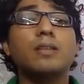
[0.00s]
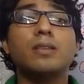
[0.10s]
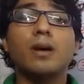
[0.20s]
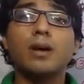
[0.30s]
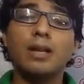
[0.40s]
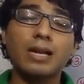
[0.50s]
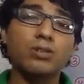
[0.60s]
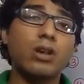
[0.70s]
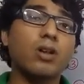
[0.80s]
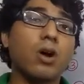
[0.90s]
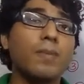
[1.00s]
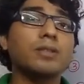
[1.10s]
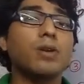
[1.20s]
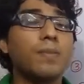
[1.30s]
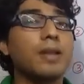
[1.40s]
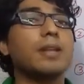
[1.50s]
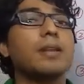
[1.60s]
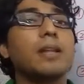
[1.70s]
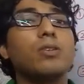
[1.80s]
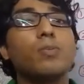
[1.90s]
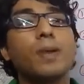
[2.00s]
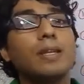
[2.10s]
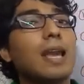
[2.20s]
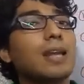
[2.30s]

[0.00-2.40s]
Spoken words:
the electronic commerce operator need to pay